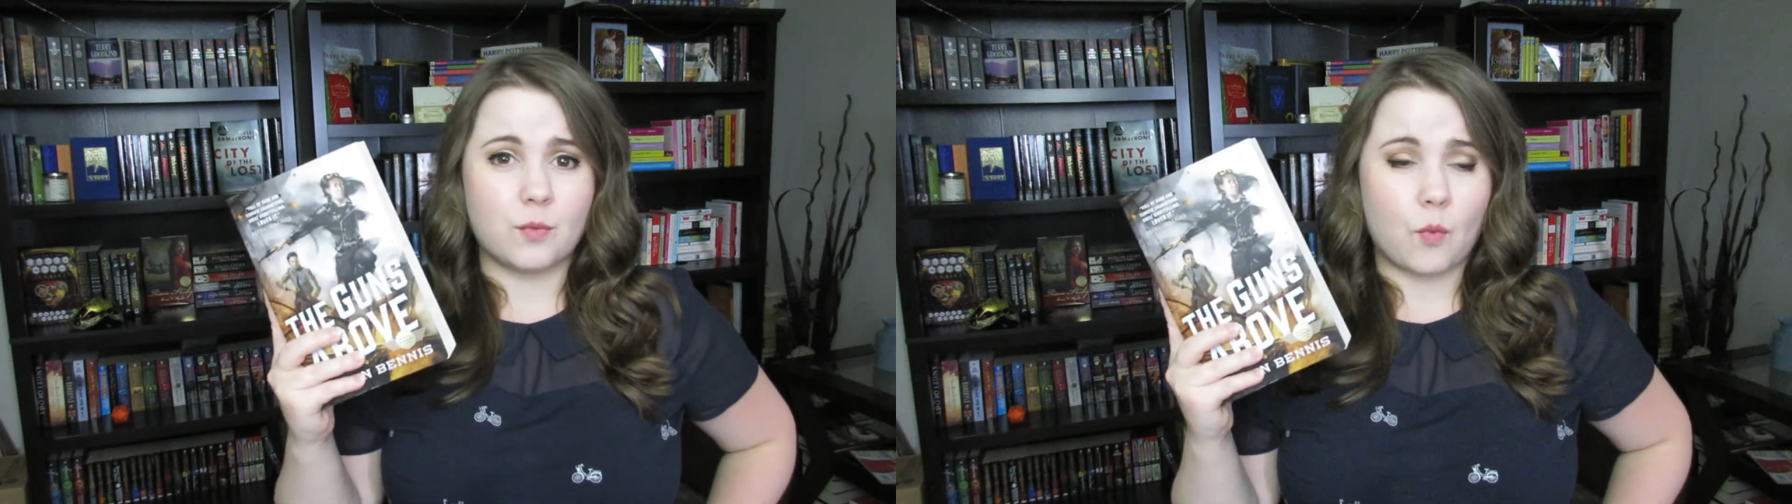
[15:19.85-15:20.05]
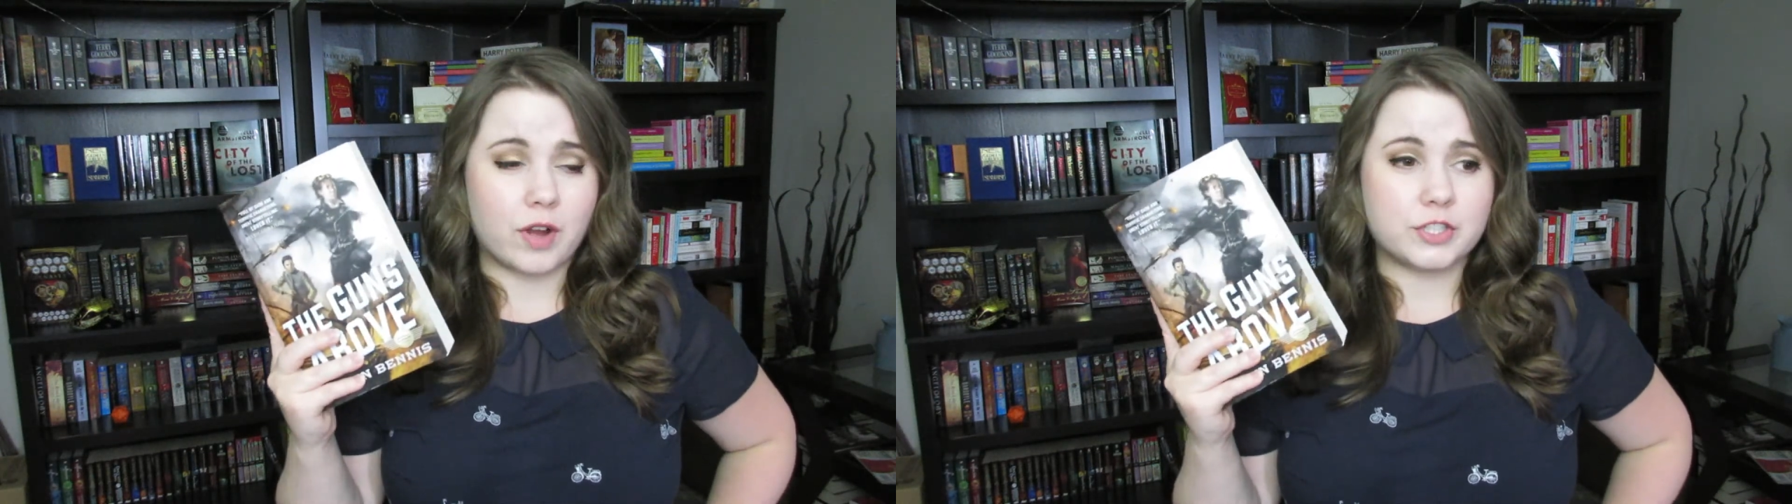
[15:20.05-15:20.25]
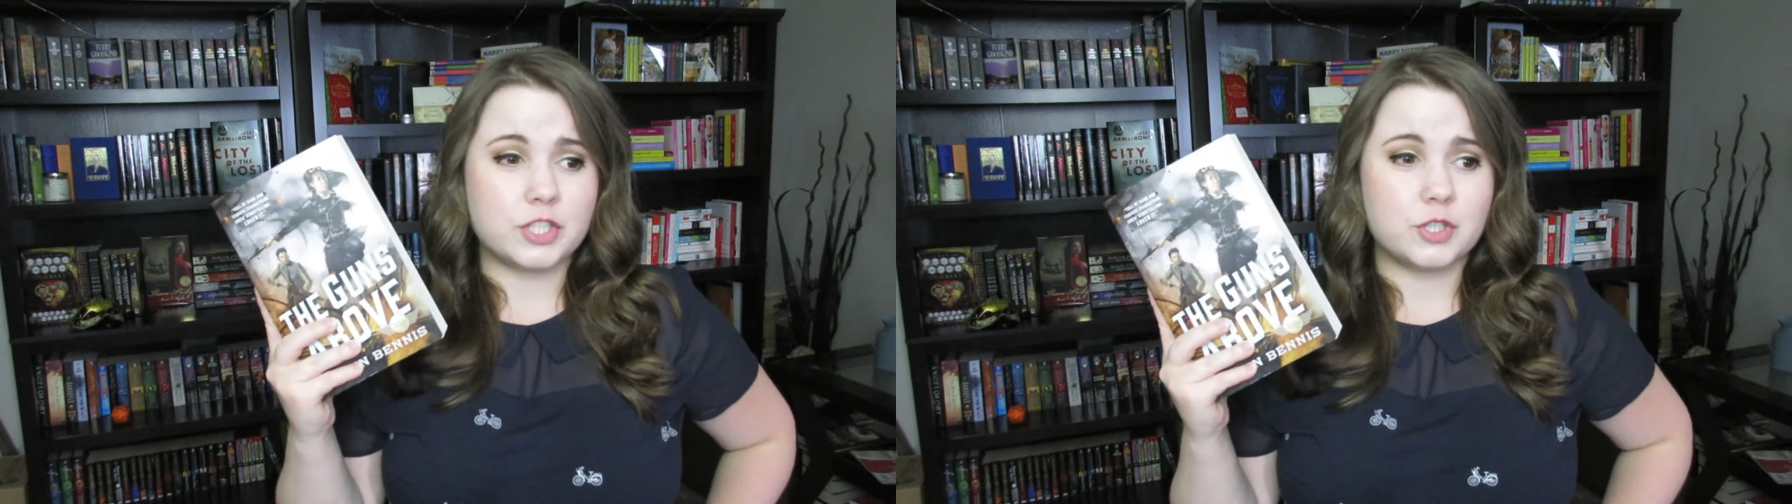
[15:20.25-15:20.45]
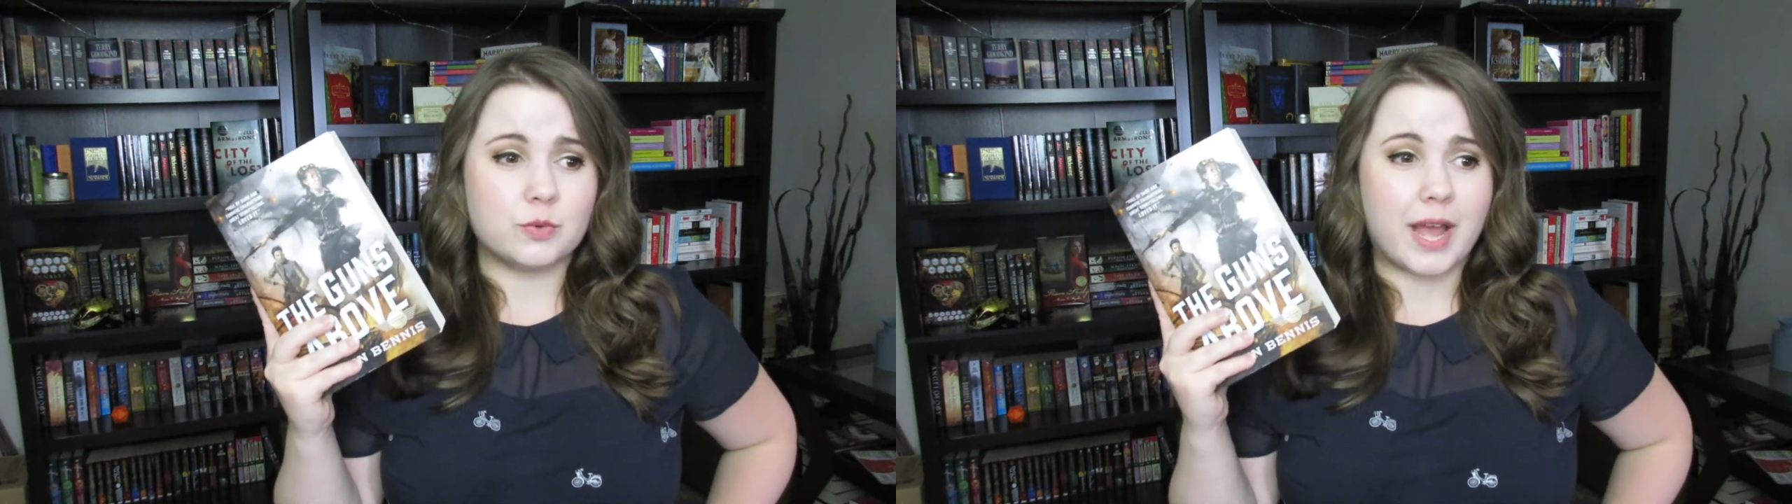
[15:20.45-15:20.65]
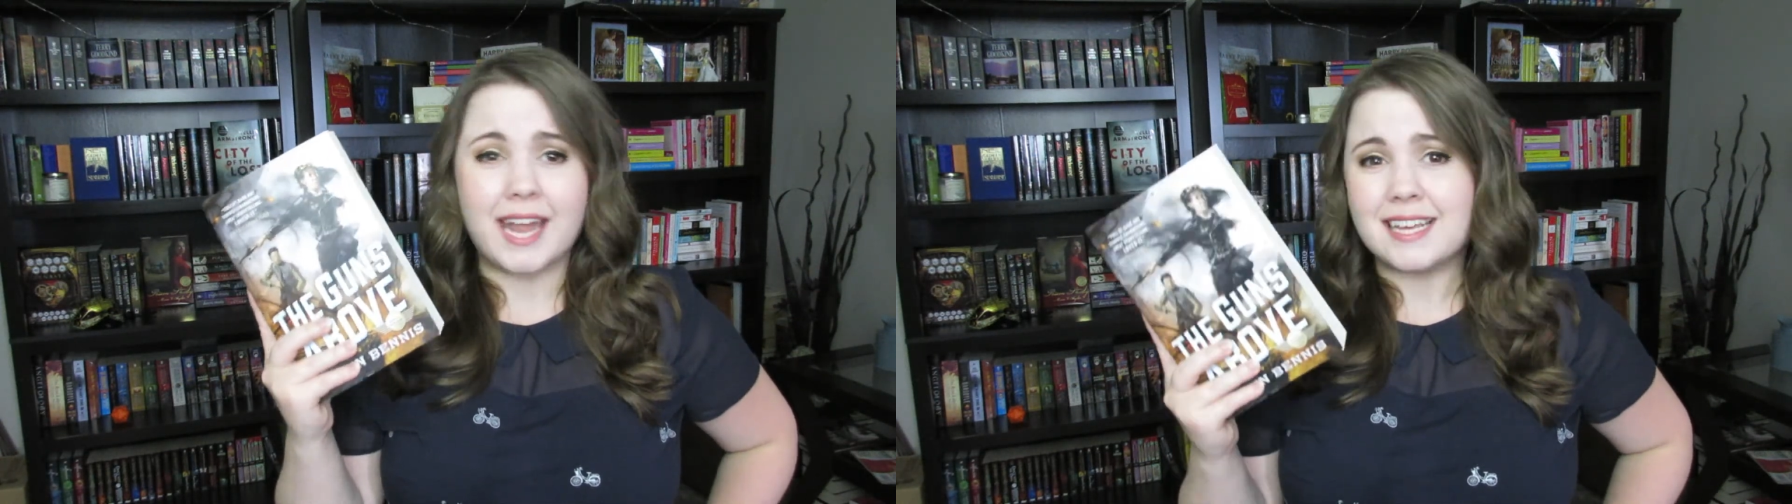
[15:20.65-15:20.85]
want to
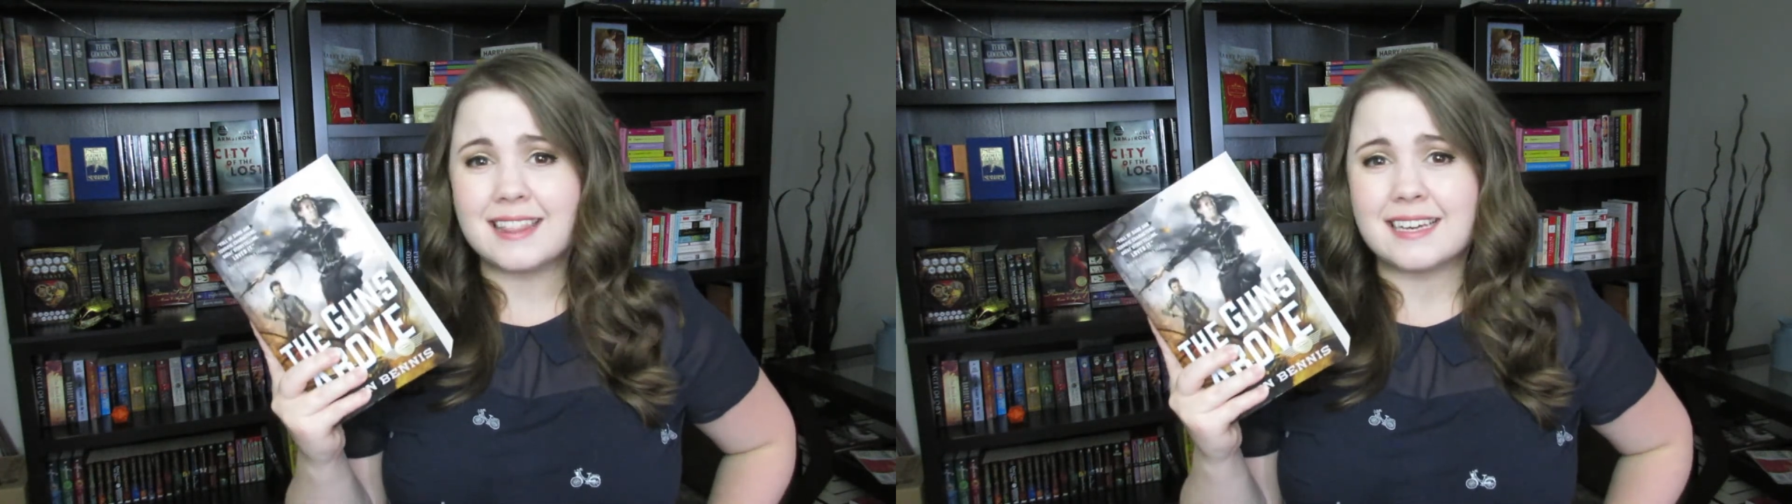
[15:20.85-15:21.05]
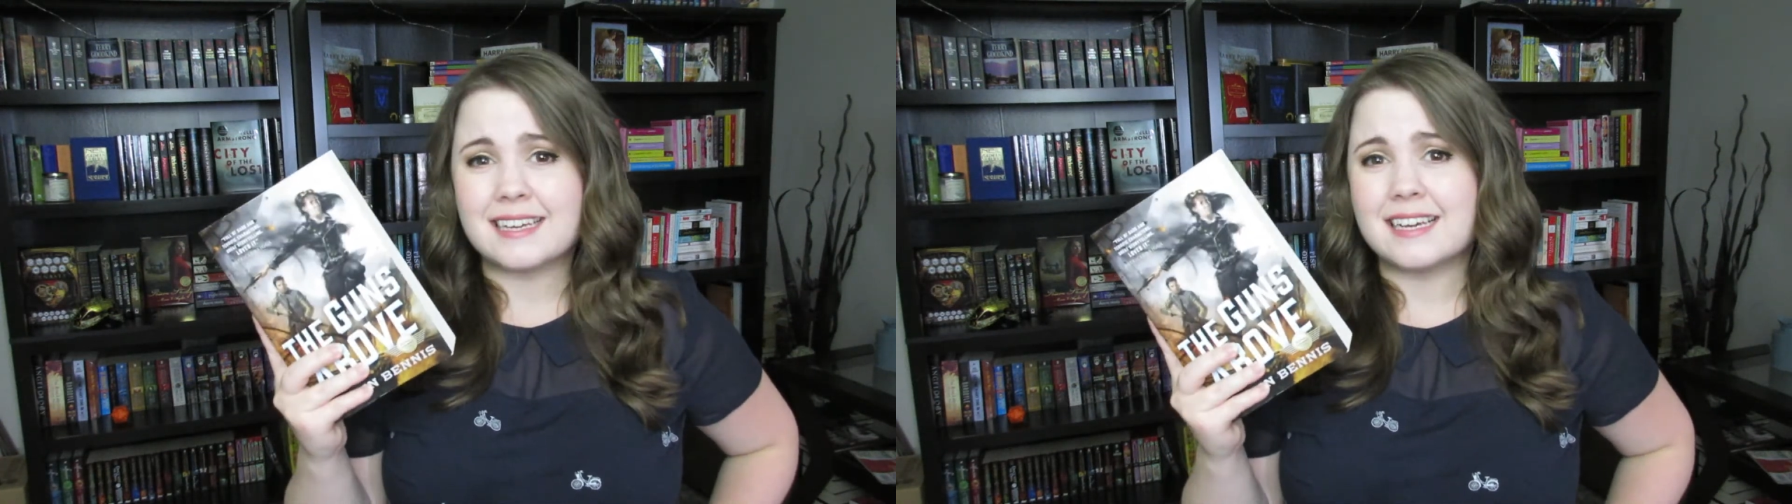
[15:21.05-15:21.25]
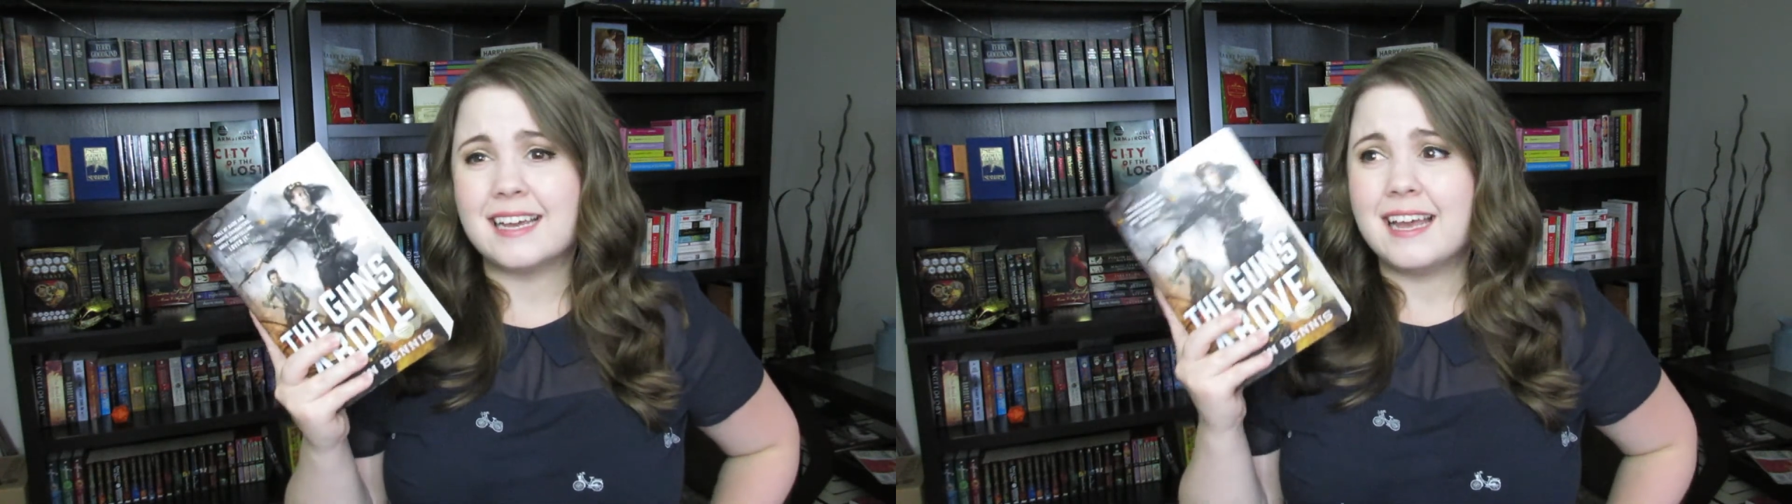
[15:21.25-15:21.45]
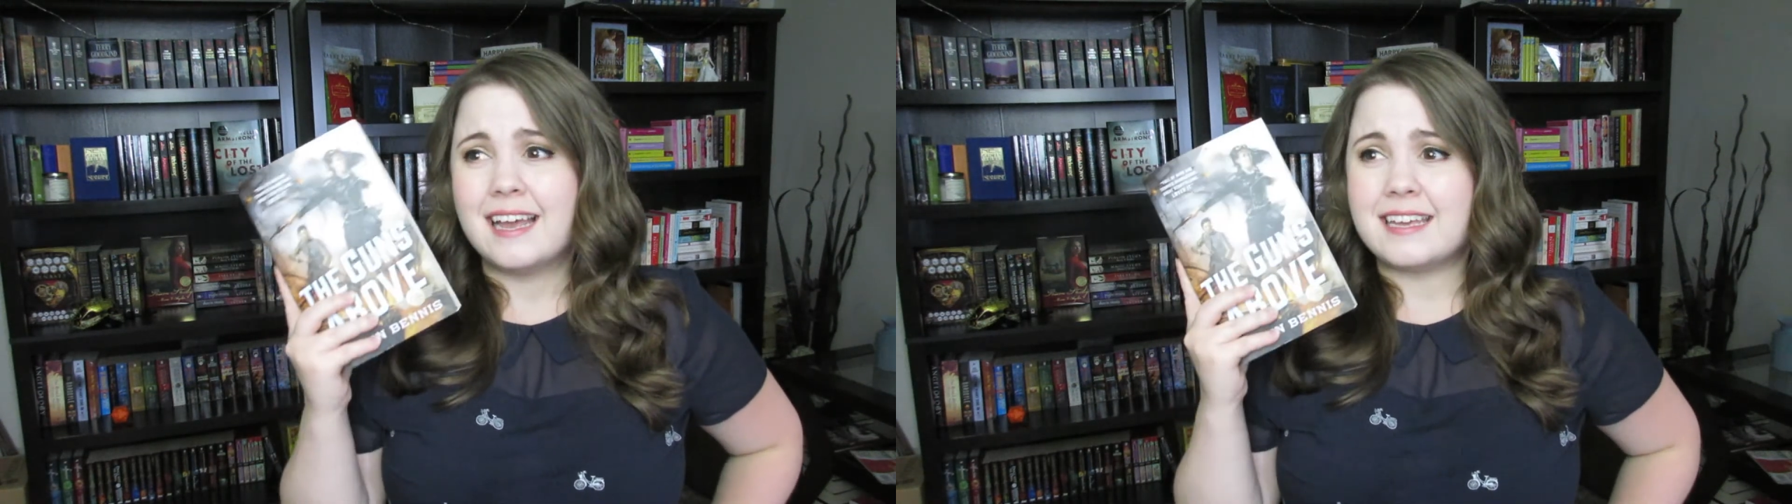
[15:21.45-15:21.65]
do anything.